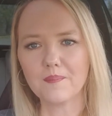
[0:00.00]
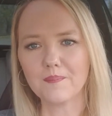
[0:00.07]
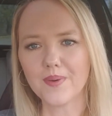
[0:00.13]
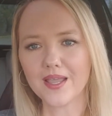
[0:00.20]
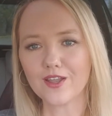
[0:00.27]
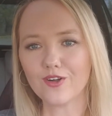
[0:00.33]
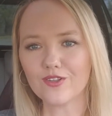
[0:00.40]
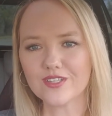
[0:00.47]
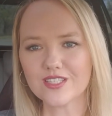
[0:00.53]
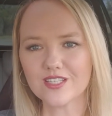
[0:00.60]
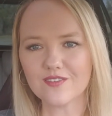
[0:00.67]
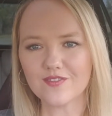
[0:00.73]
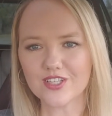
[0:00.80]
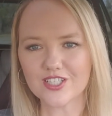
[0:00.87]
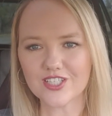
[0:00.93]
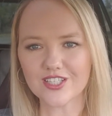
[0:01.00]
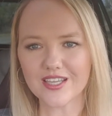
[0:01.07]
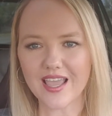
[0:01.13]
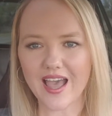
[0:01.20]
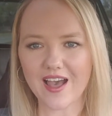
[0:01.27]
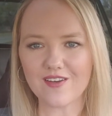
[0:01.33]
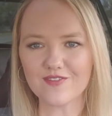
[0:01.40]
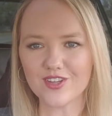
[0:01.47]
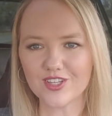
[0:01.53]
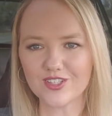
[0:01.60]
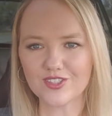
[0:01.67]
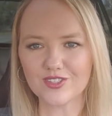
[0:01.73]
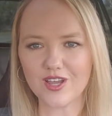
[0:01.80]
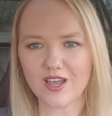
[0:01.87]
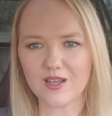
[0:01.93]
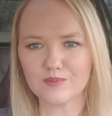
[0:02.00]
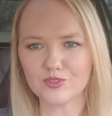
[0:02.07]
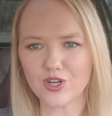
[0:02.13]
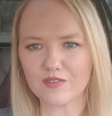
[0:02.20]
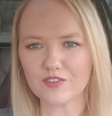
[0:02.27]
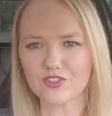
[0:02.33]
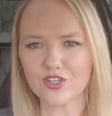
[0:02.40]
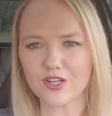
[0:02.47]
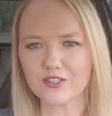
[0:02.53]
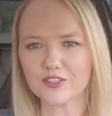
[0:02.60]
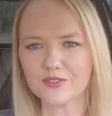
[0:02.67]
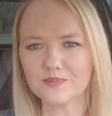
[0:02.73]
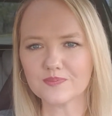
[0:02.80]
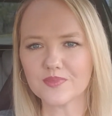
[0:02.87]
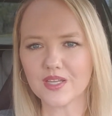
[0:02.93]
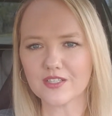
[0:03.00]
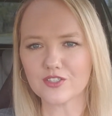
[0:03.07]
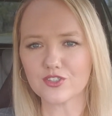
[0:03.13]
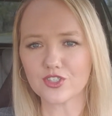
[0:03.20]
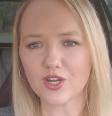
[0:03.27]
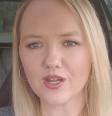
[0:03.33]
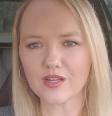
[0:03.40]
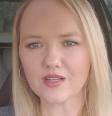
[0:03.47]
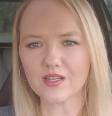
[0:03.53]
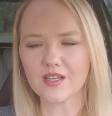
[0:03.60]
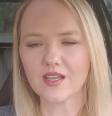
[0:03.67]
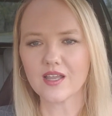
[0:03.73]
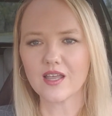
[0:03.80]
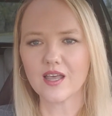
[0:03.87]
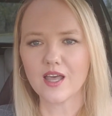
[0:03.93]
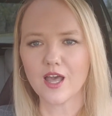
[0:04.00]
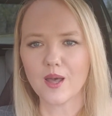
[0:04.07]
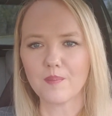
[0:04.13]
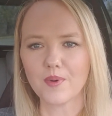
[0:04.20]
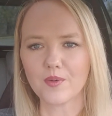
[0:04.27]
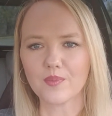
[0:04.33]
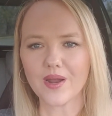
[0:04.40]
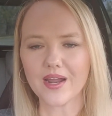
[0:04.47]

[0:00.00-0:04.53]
My goal is to eventually have a travel trailer and a truck. But